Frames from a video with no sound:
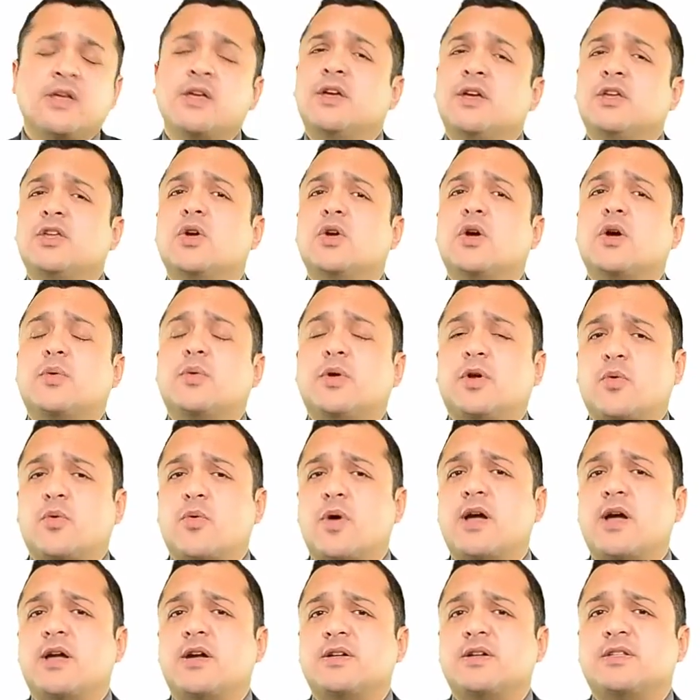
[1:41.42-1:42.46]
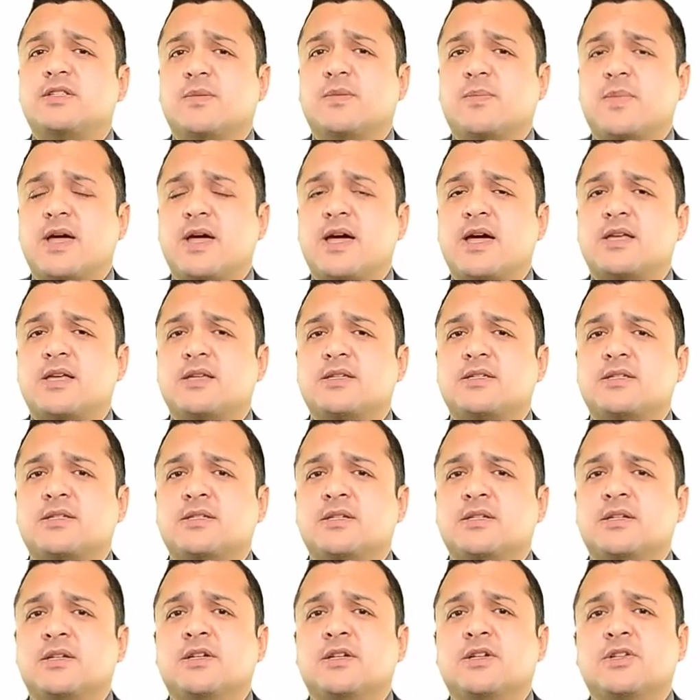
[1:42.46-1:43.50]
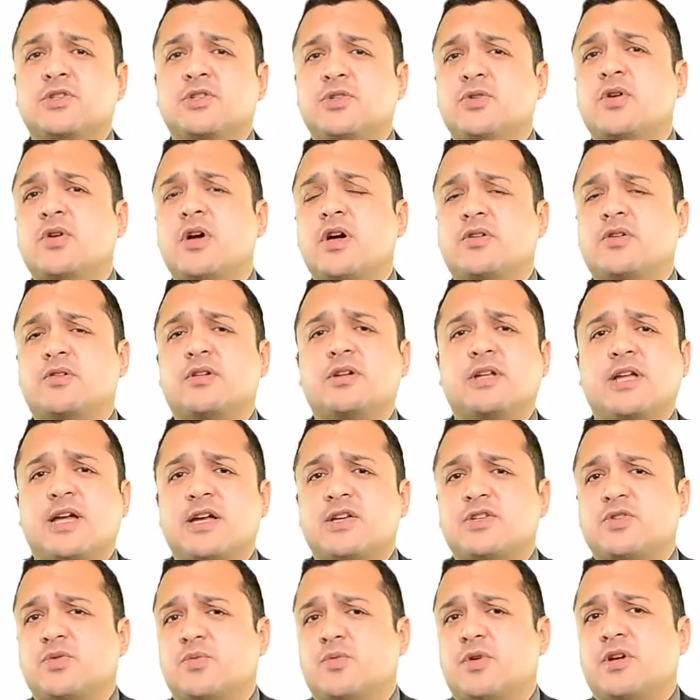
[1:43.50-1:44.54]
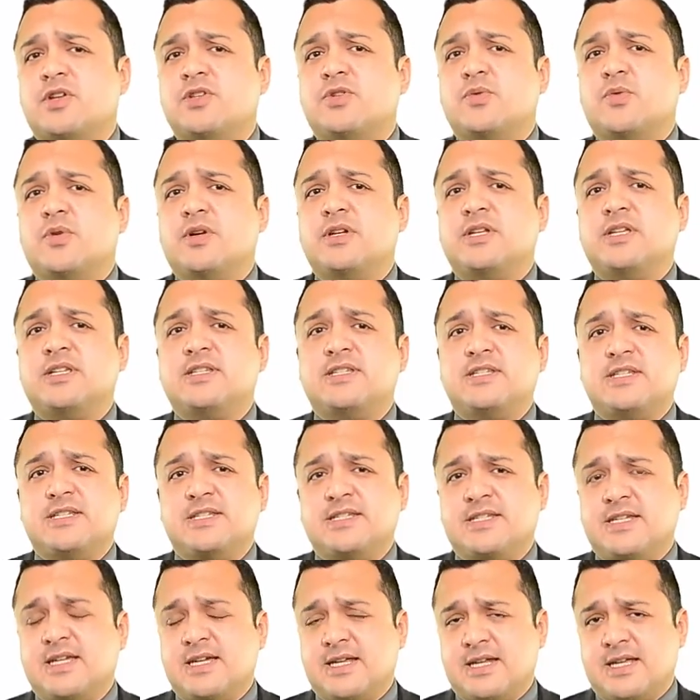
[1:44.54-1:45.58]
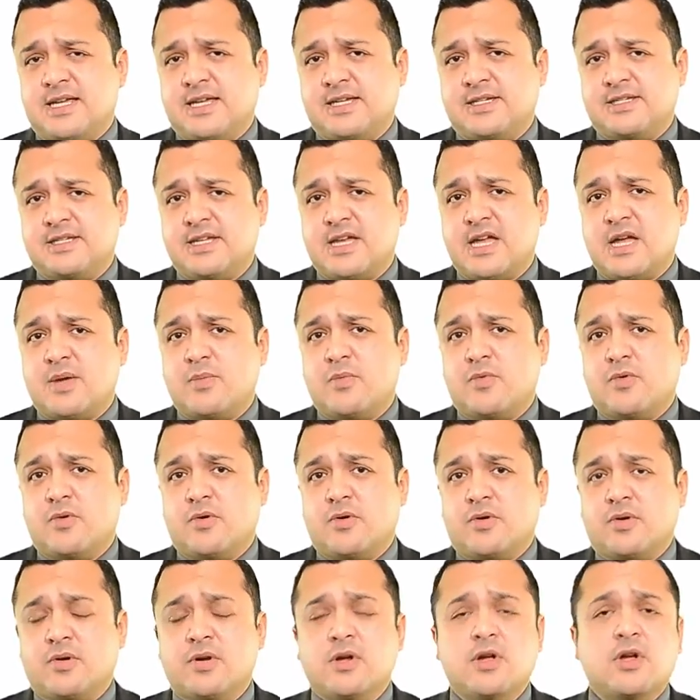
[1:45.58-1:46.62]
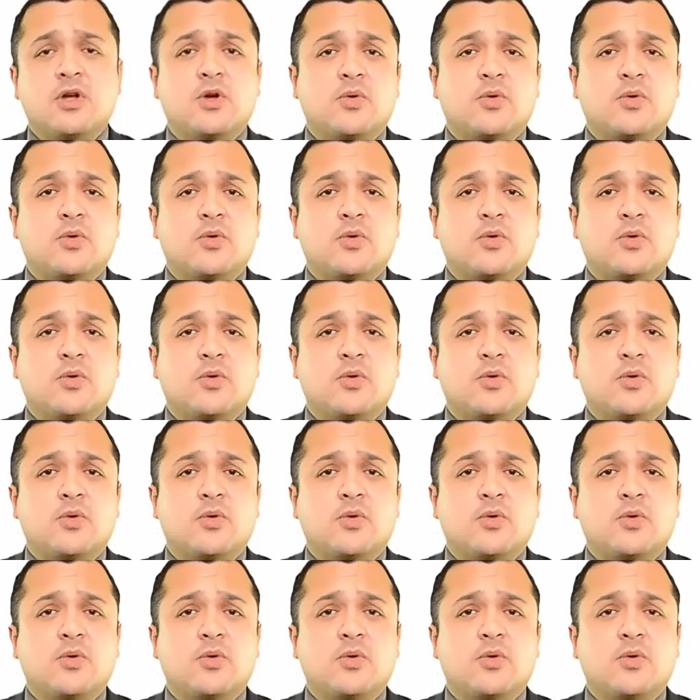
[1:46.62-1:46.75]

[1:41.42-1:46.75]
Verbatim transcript: You are required to pass two hundred dash one twenty C C N A exam or